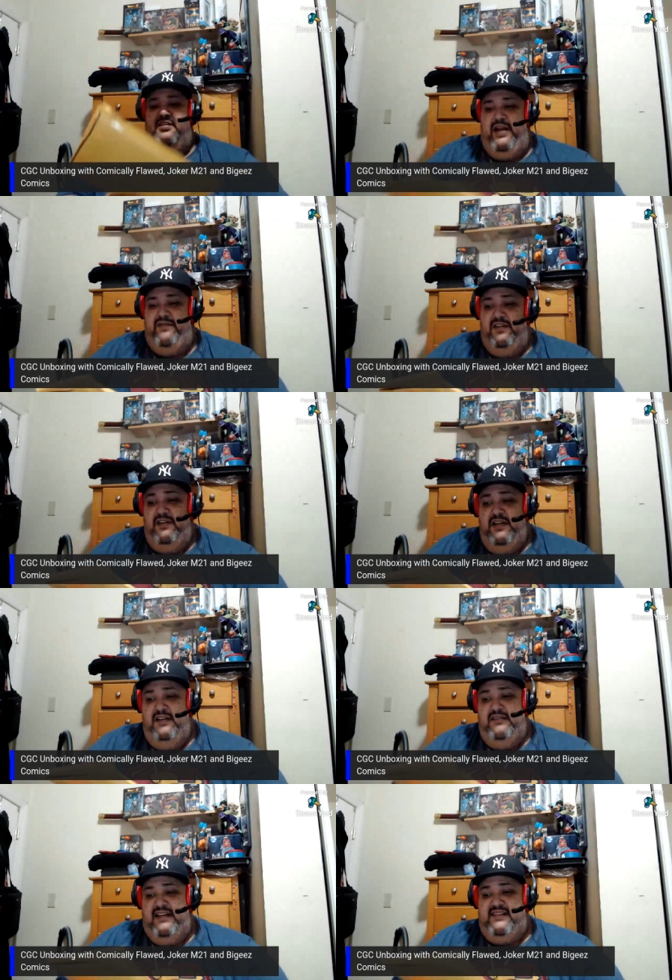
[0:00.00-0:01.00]
whatever.
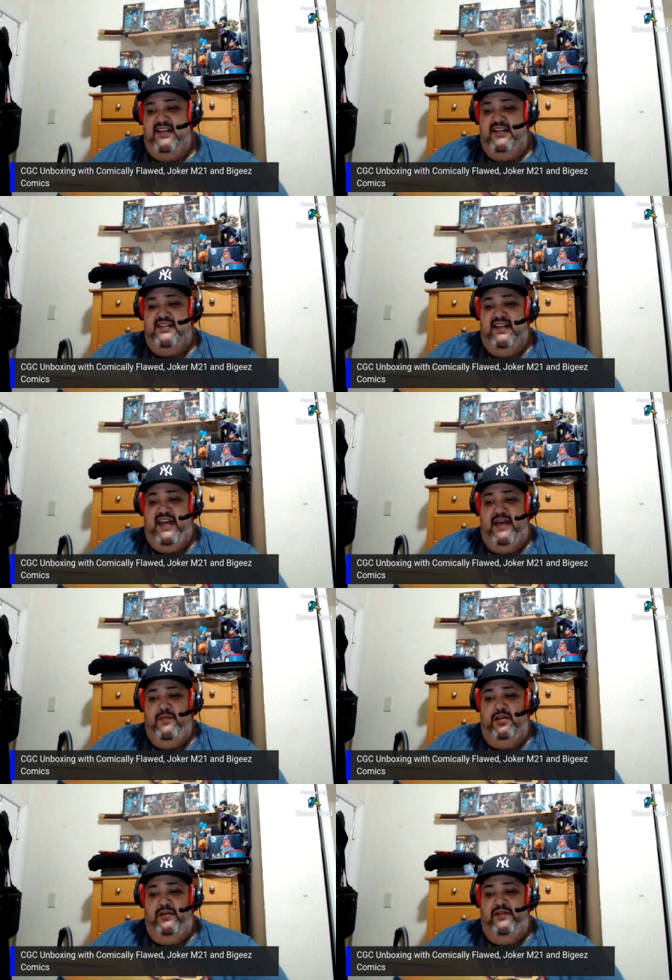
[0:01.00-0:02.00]
They it
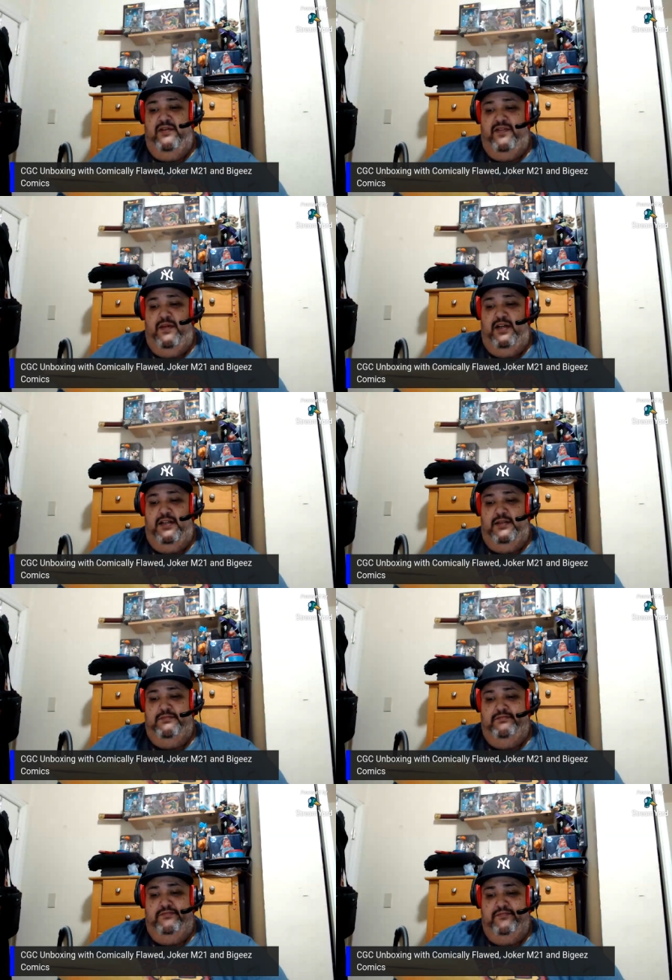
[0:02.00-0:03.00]
came all the way from
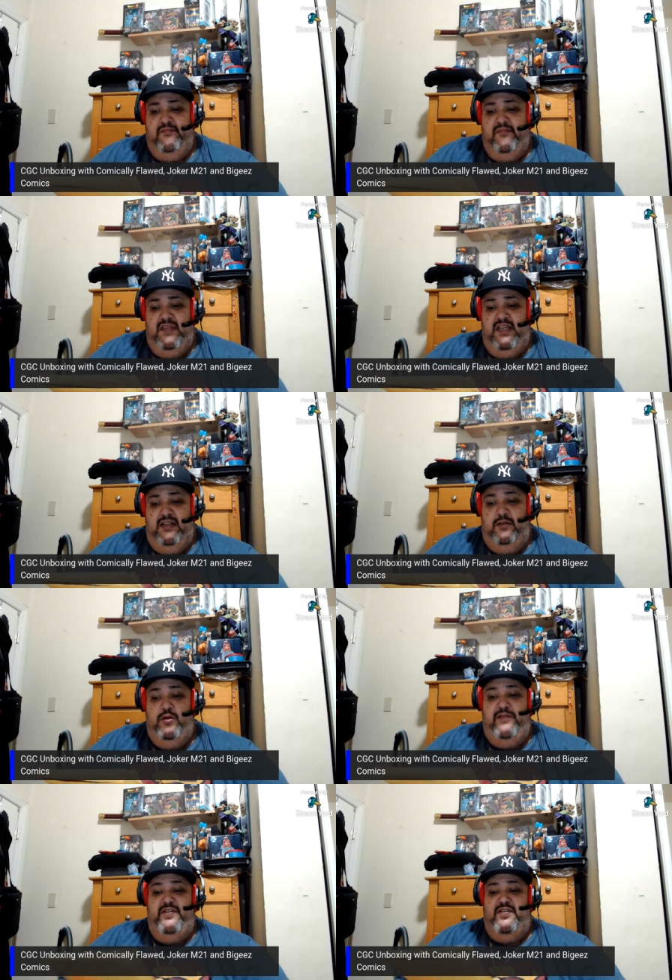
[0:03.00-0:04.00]
um,
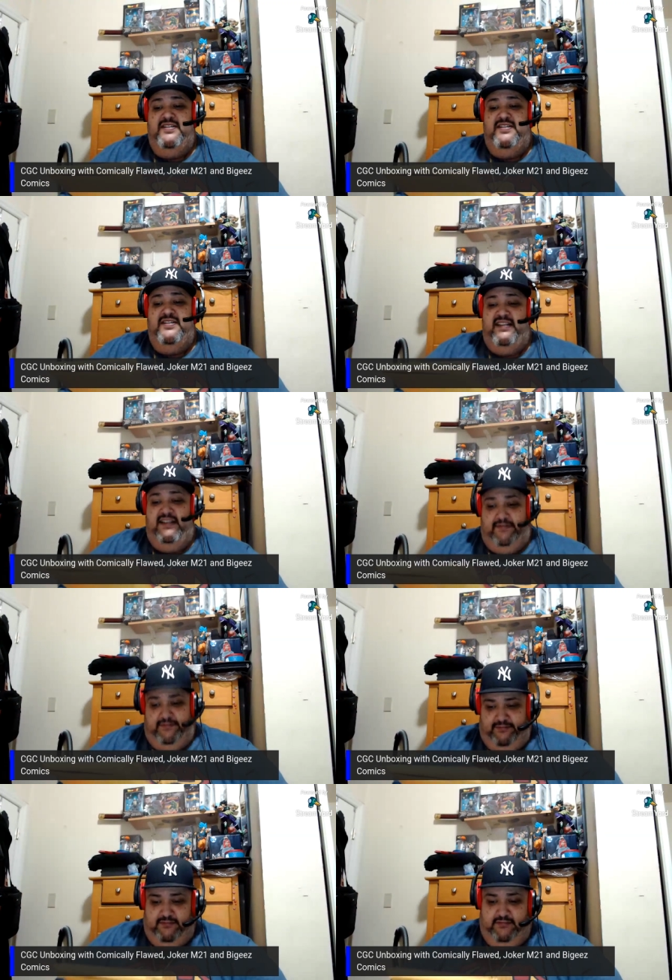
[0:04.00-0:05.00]
Louisville, Kentucky.
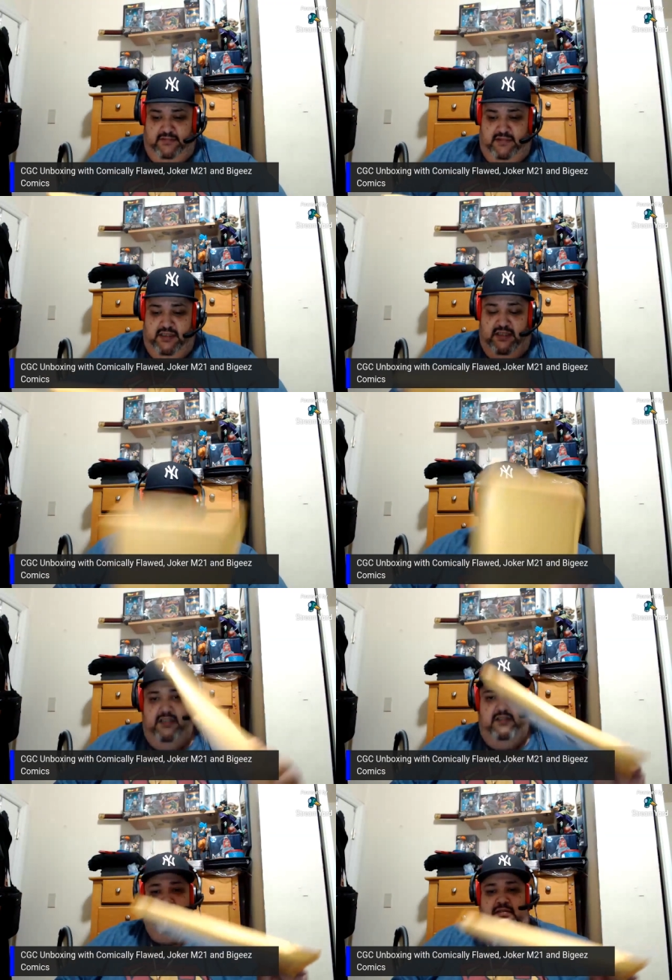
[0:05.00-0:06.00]
You
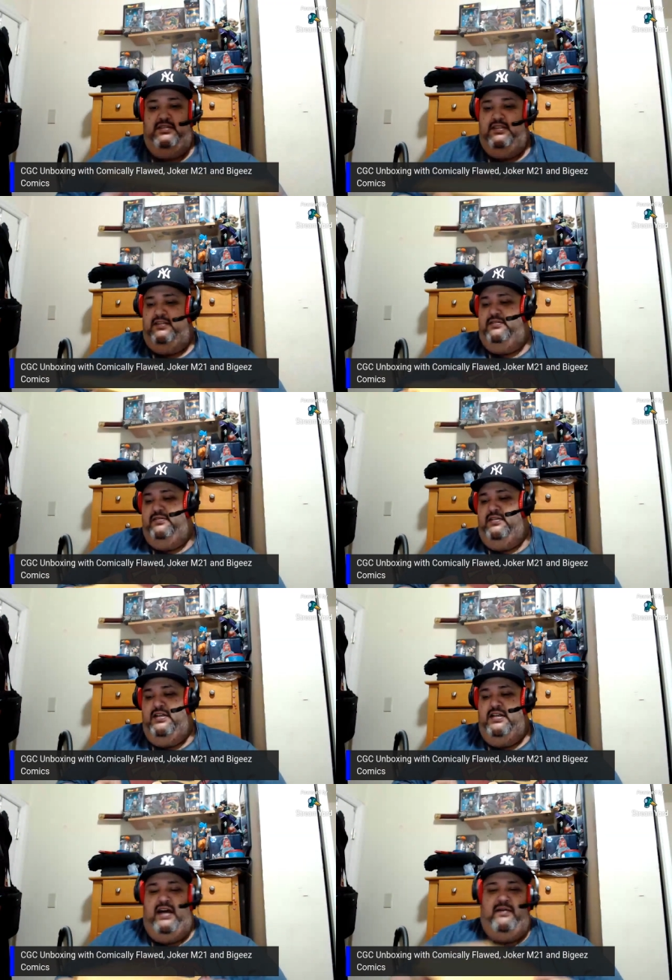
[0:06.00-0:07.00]
know, so I,